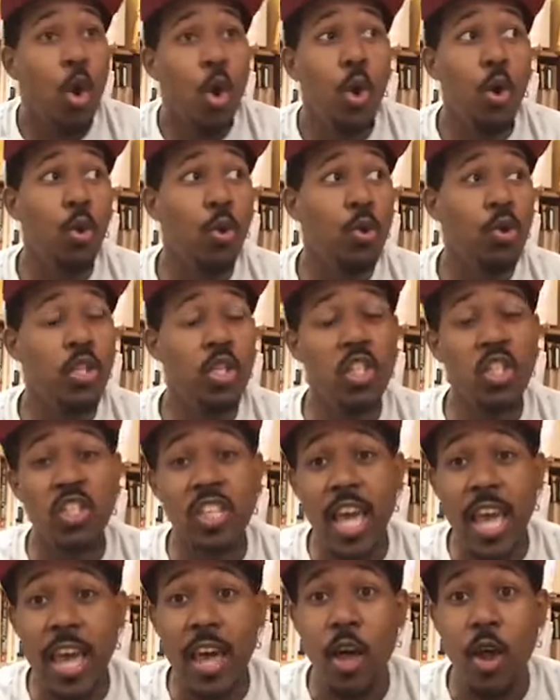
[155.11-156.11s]
who
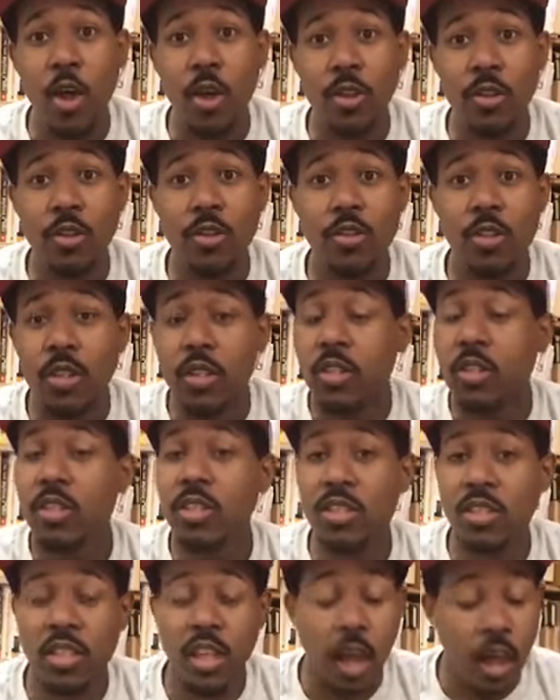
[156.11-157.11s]
sells
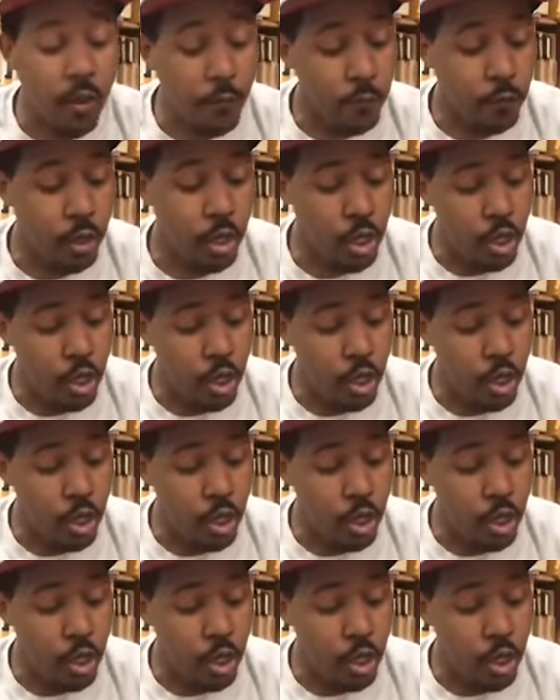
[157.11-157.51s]
stuff